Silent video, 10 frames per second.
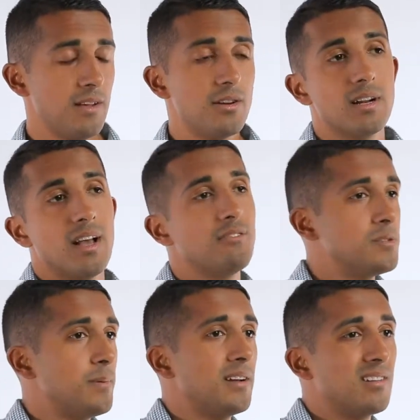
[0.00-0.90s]
you're gonna have to
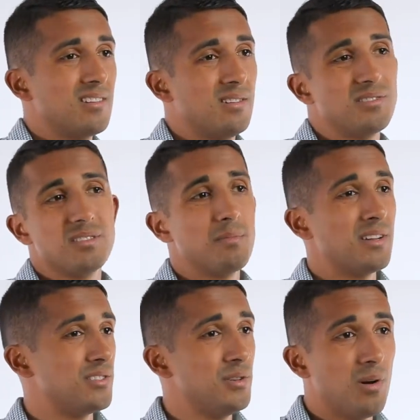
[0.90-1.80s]
spend close to
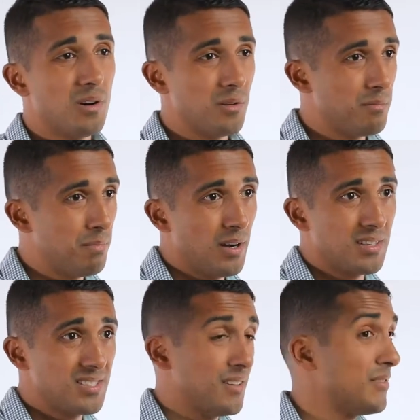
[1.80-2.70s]
about 200
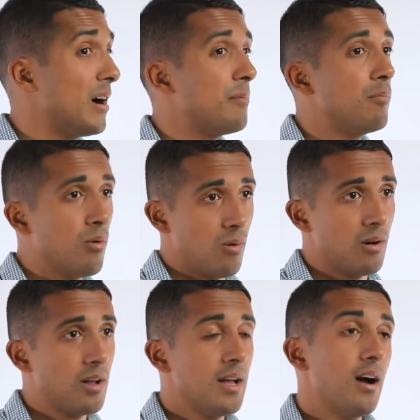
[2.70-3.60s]
bucks, if not
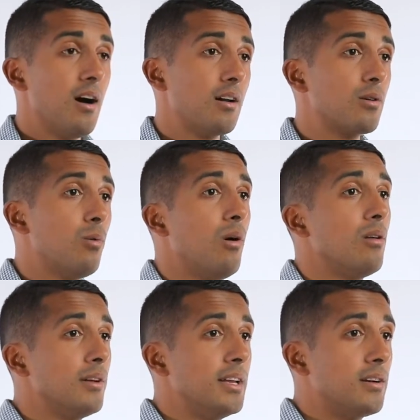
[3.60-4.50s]
more, on a
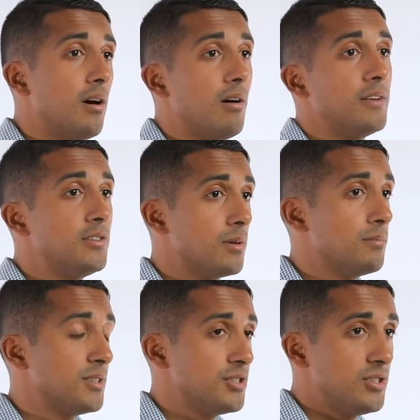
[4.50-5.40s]
quality coffee
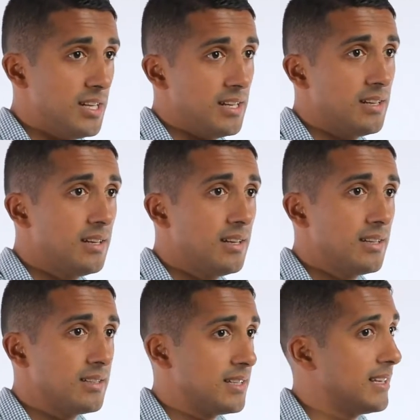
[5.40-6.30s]
drip machine
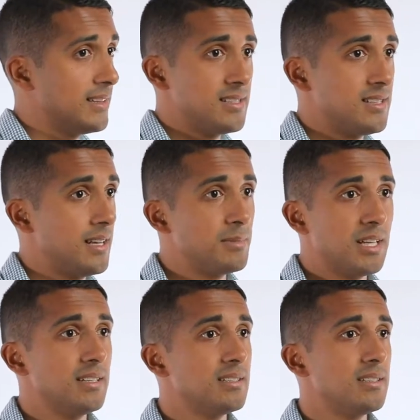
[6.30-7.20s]
to get the same
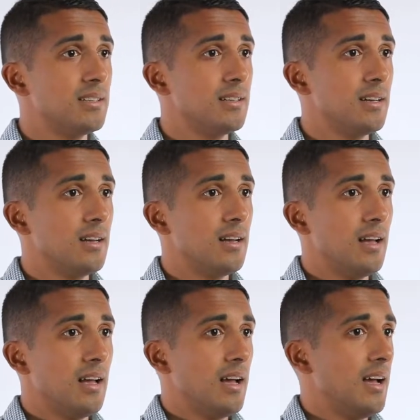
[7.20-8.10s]
taste.
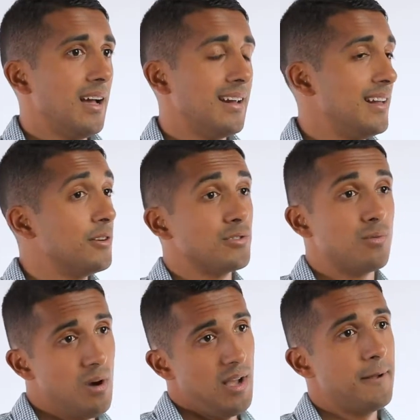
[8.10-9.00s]
And here's
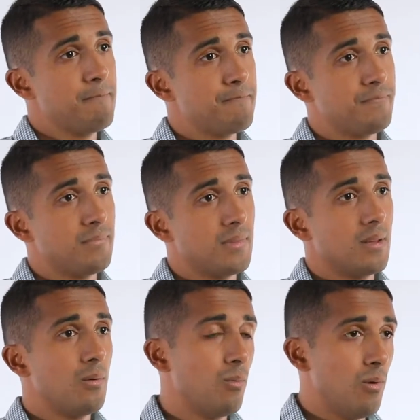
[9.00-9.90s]
why.
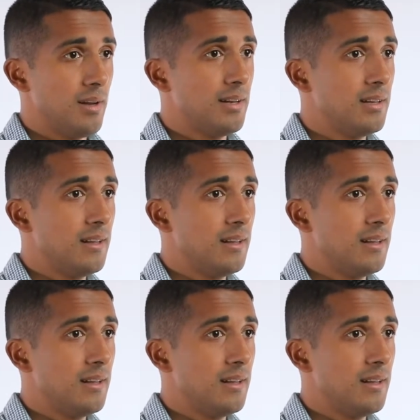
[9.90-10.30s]
One,